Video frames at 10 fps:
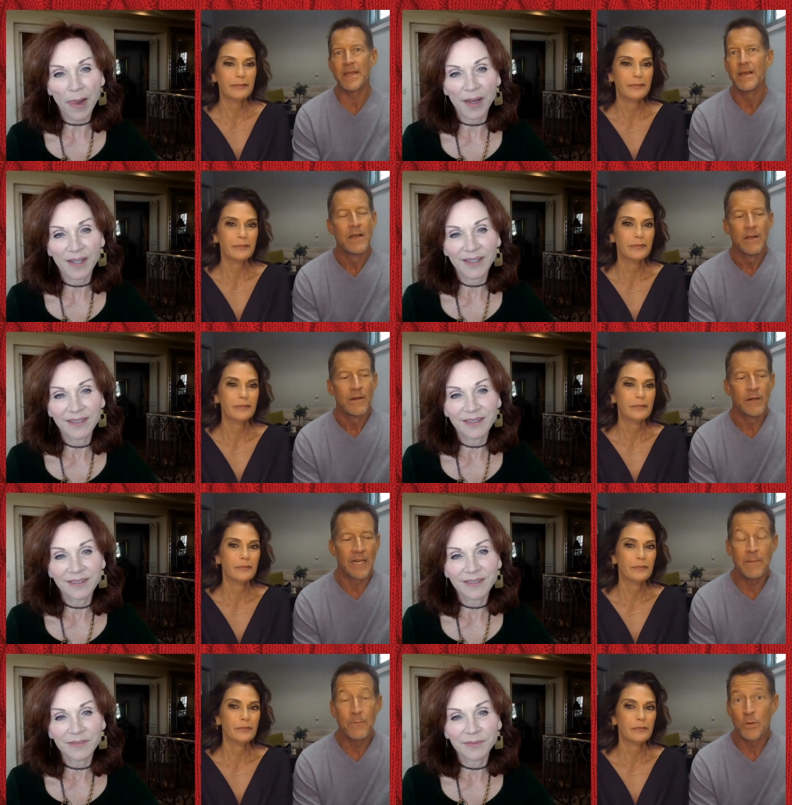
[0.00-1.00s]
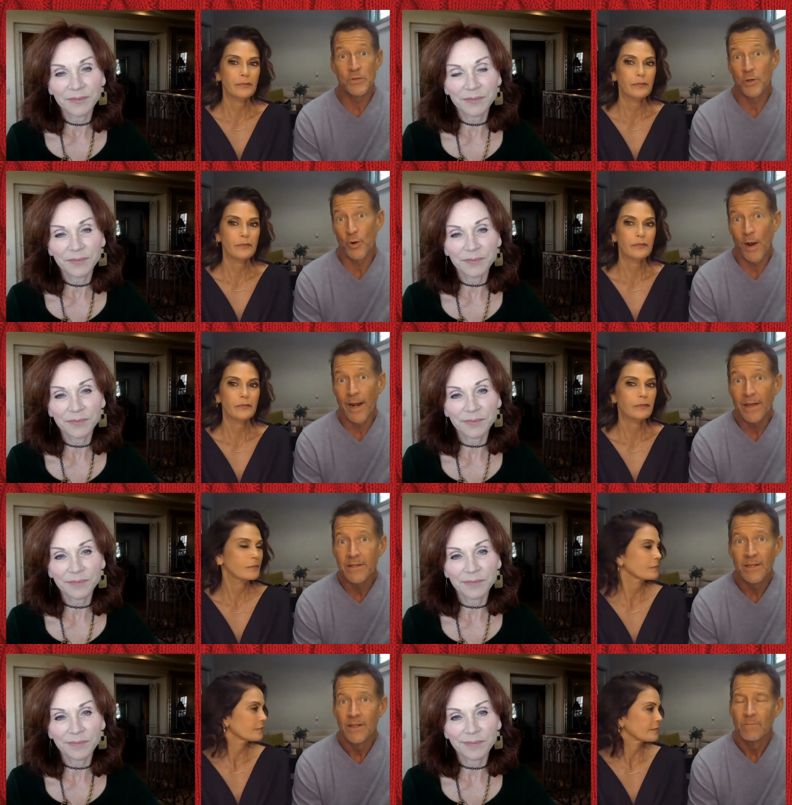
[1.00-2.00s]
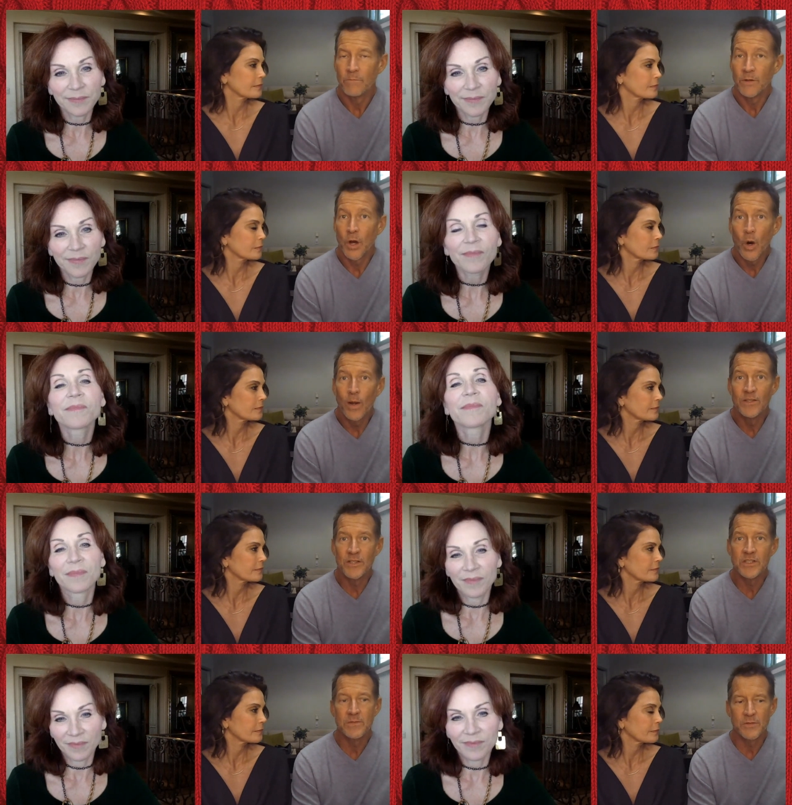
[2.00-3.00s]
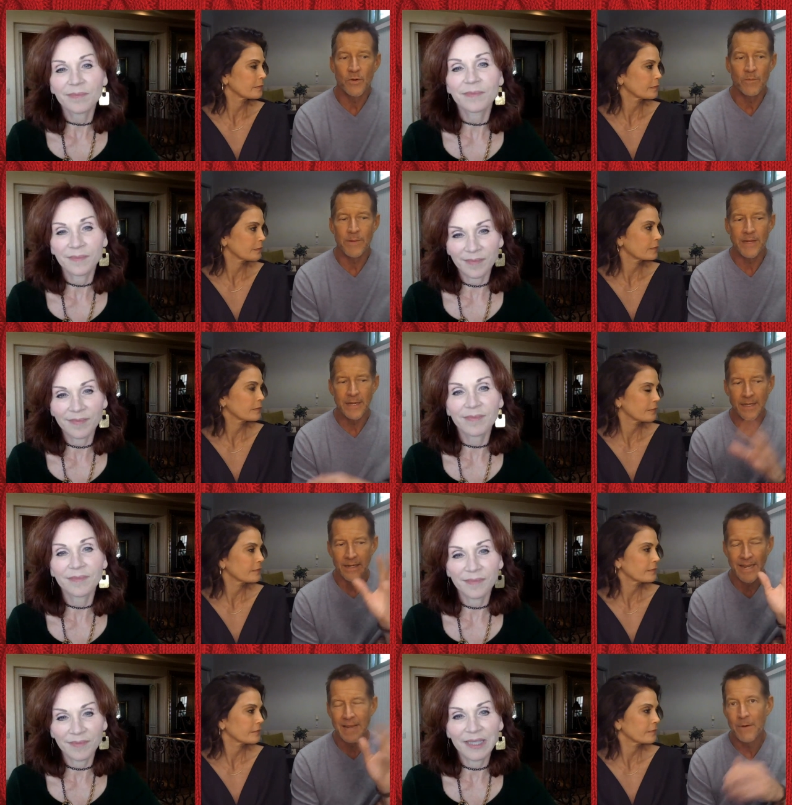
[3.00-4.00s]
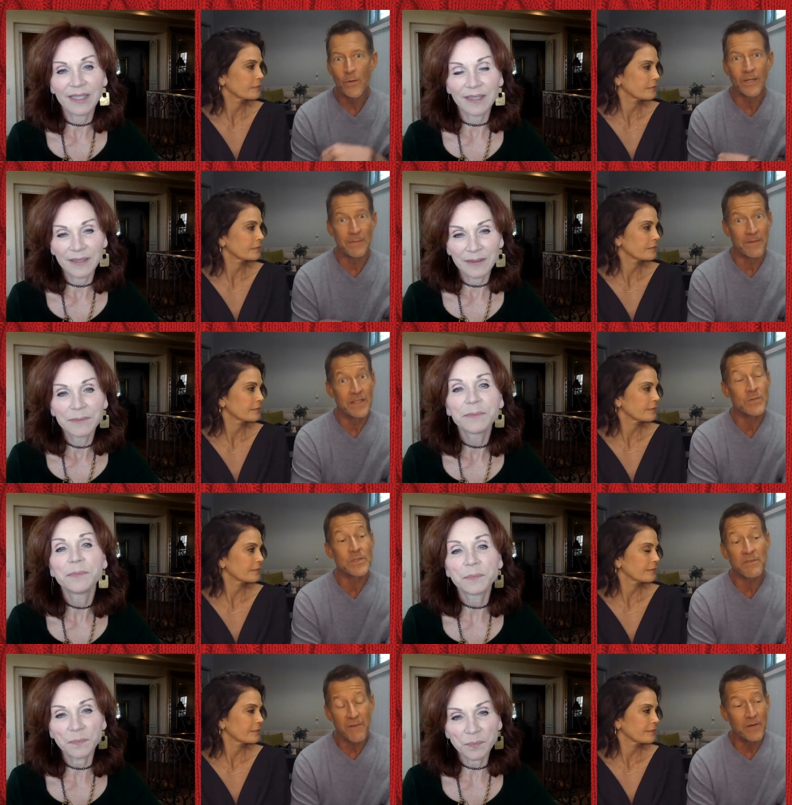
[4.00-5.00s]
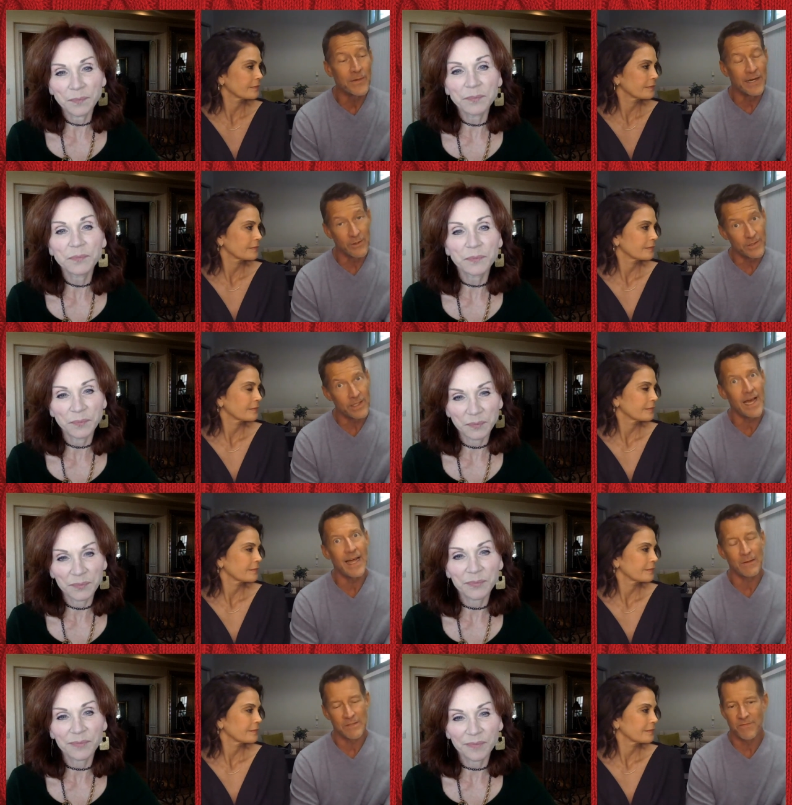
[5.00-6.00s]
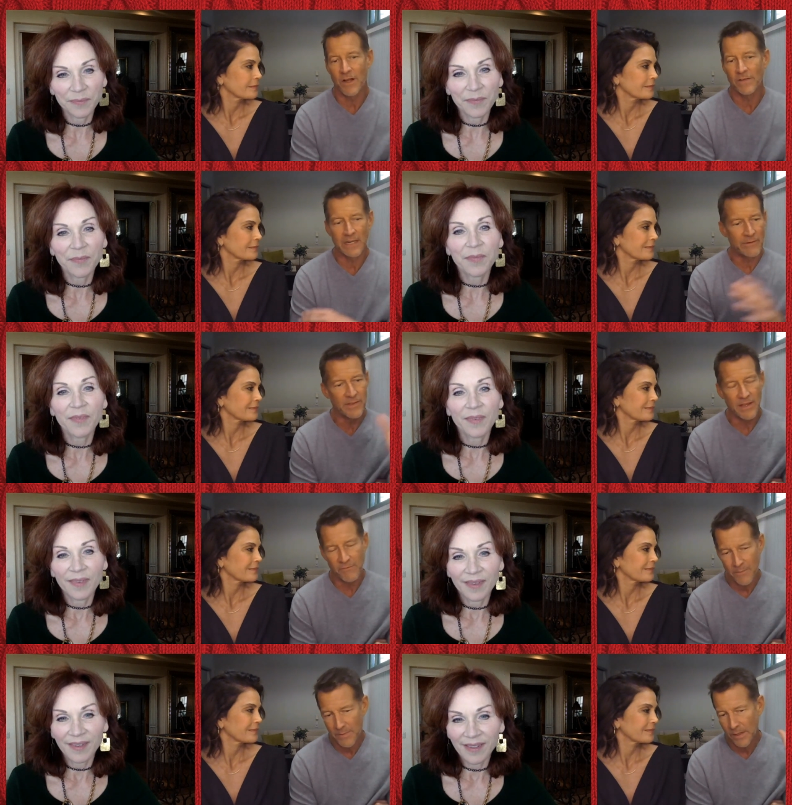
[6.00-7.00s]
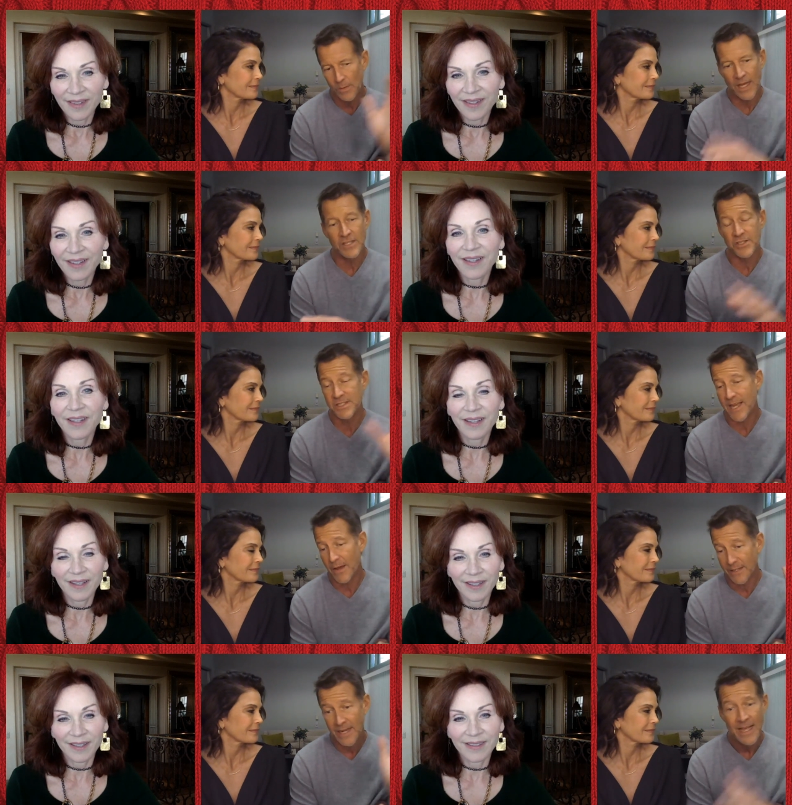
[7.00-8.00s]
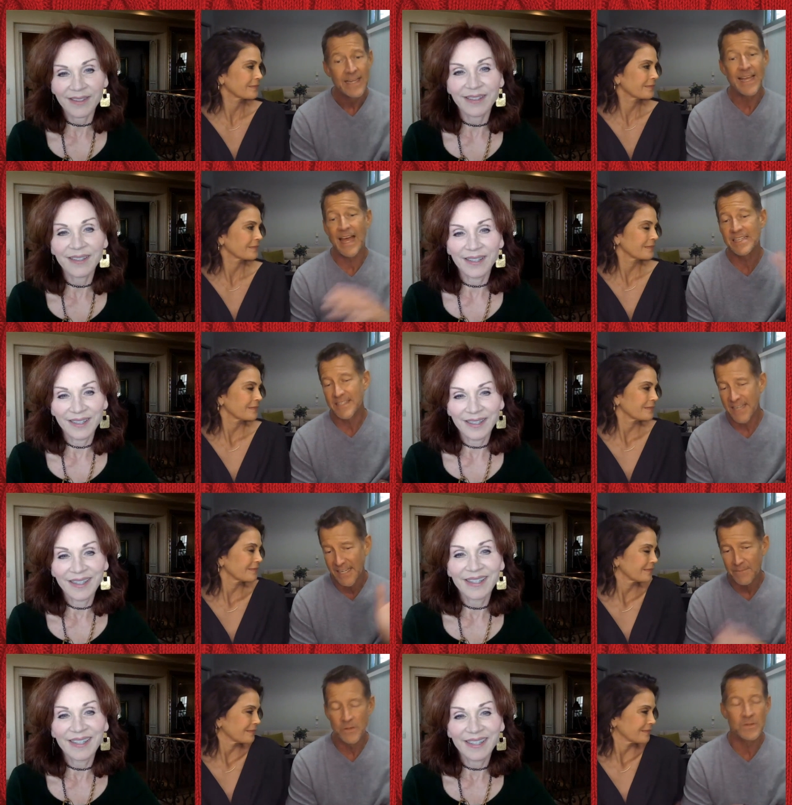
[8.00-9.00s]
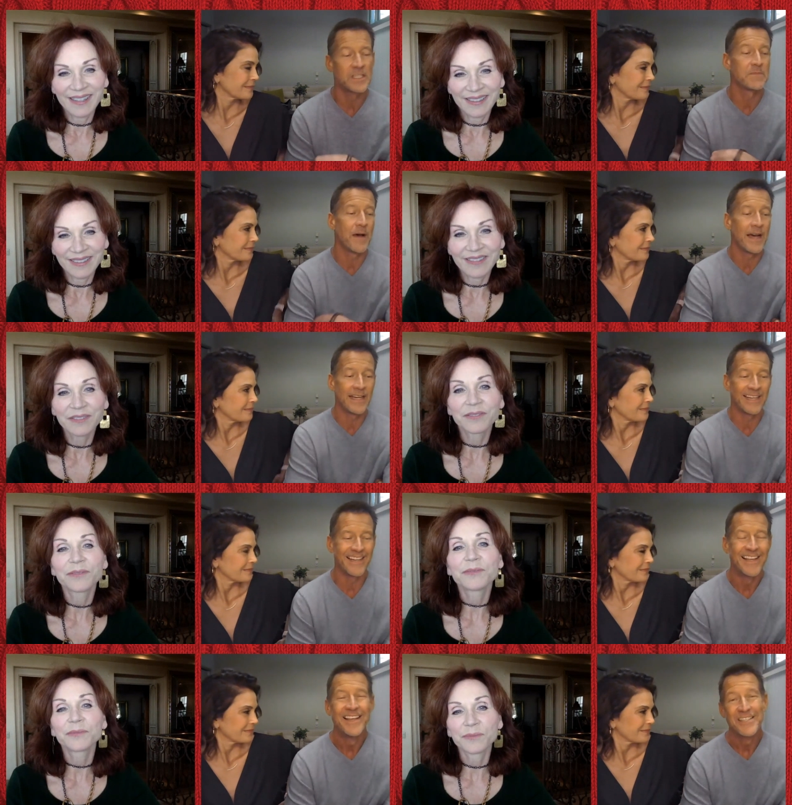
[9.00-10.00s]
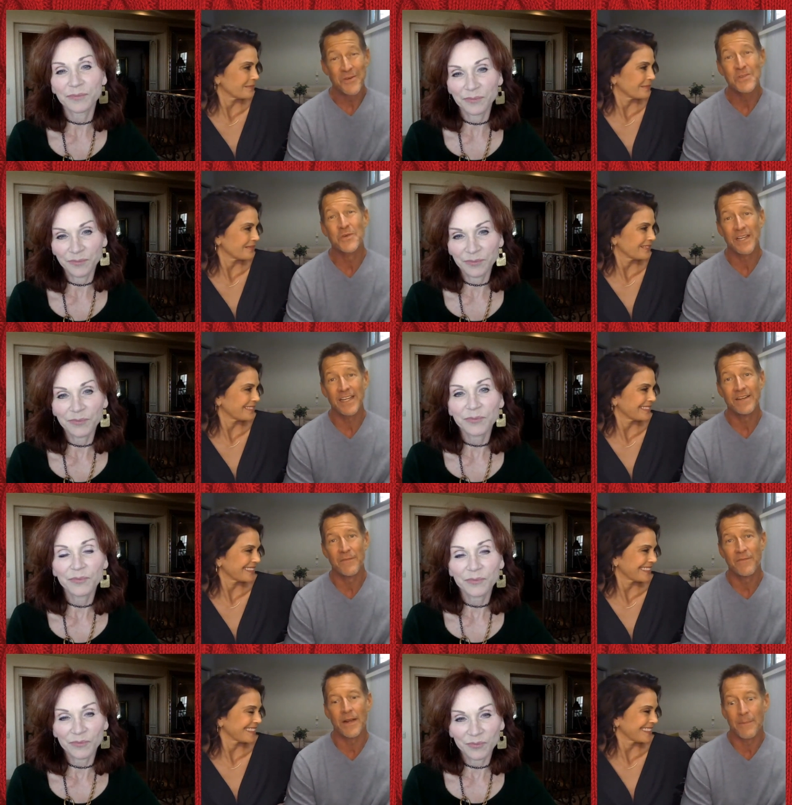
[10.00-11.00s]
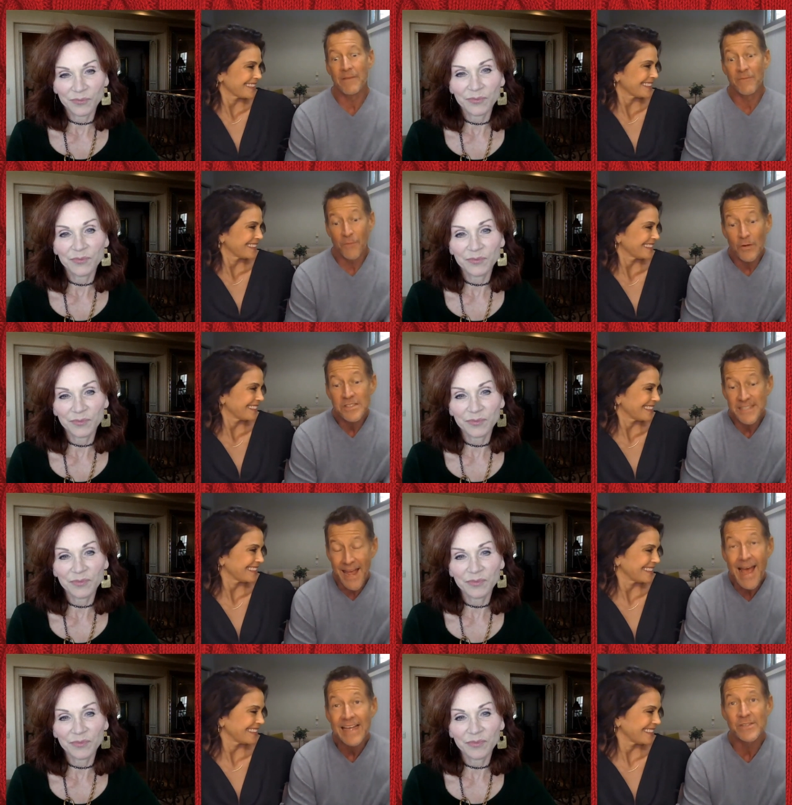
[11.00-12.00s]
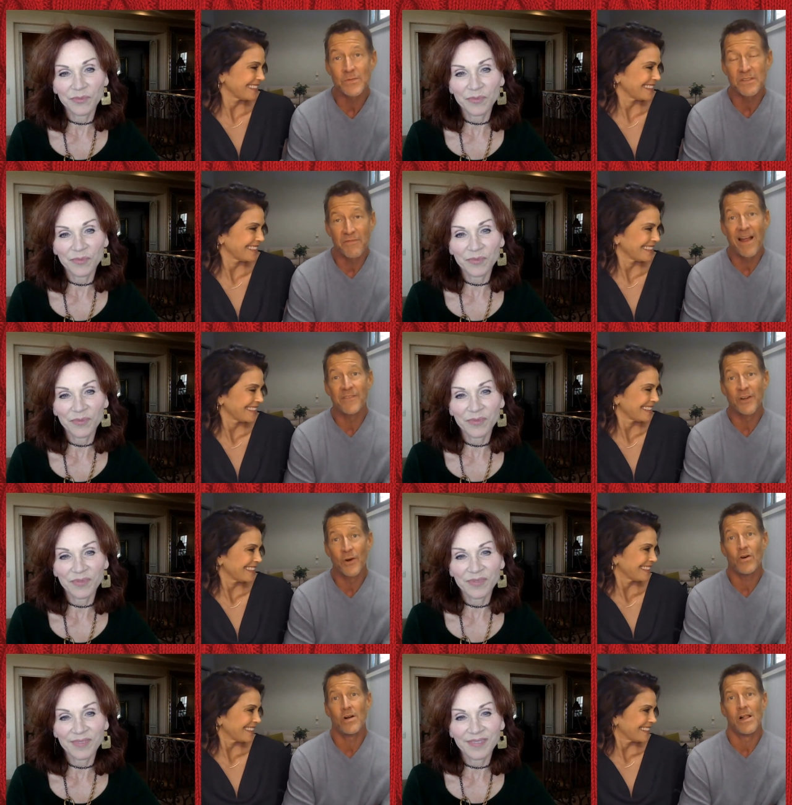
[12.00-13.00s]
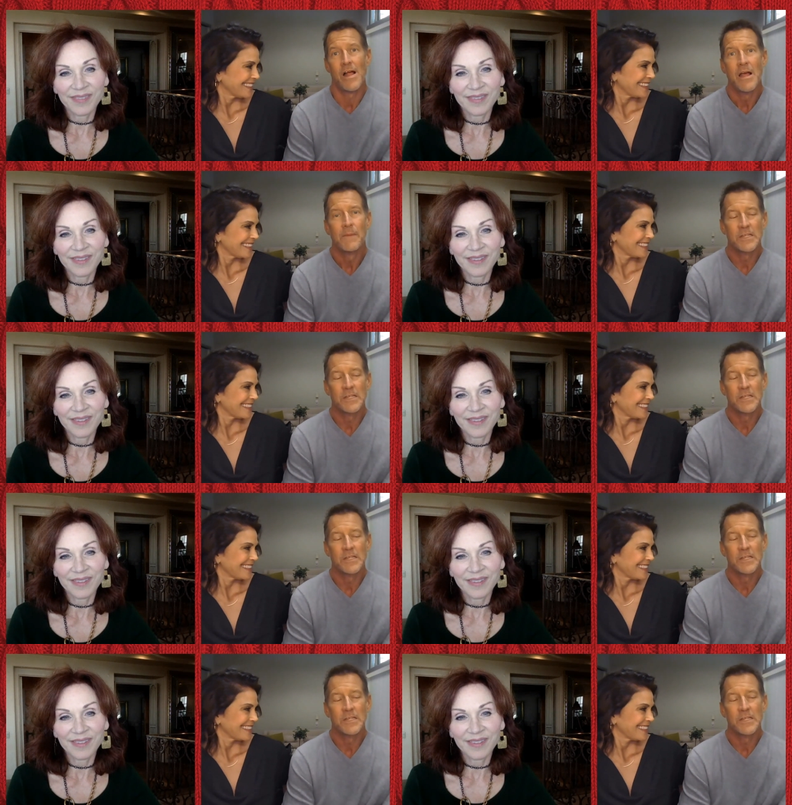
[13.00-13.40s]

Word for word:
Speaker 1: be claim producer credit, you know, and just sort of be a name only. But this was a fun one. I learned a lot. I was involved in everything from the location scouting, casting, and music spotting. And so it was really fun. My first task was to find the girl